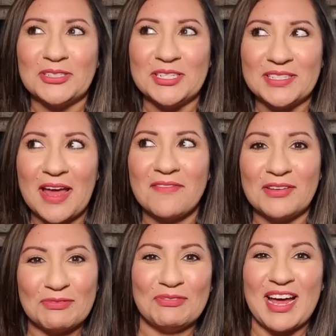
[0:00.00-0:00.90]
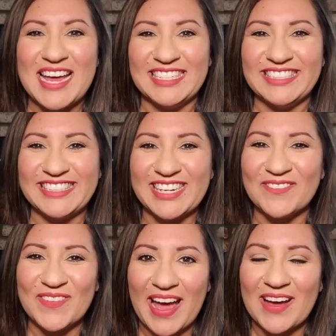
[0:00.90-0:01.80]
she's having fun. She
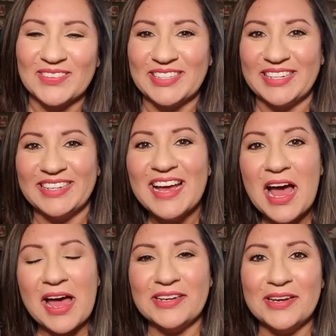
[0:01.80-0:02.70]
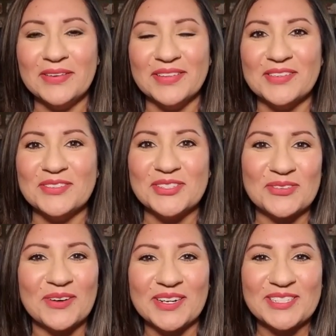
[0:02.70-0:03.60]
found a new little
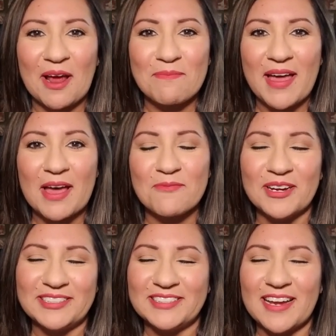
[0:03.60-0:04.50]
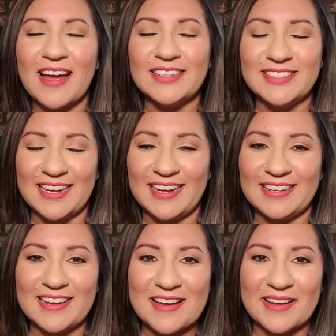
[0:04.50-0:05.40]
store to shop at, which I did.
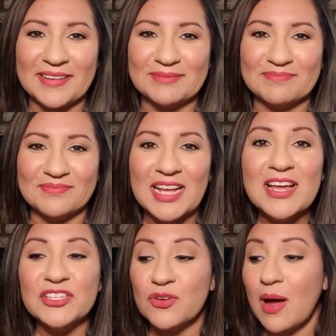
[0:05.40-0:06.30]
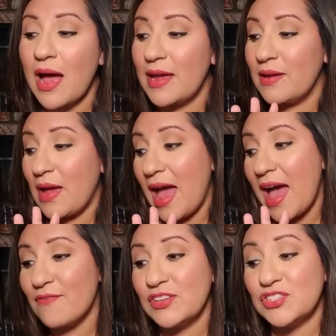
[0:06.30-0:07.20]
So I
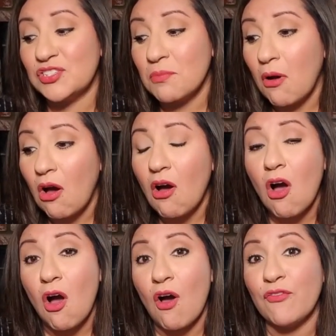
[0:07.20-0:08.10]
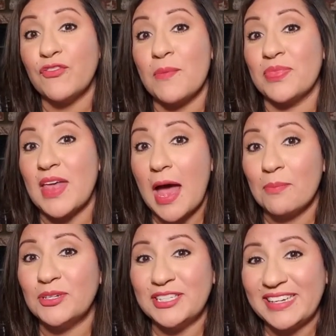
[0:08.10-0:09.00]
have a small haul from that
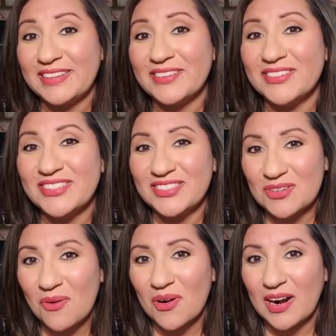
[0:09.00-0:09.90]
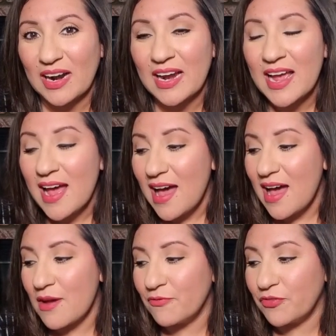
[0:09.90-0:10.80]
particular store
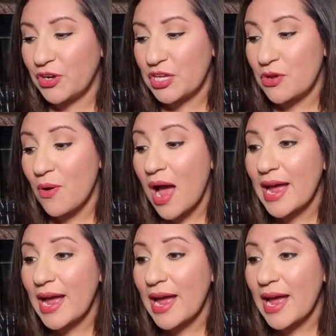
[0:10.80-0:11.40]
for you.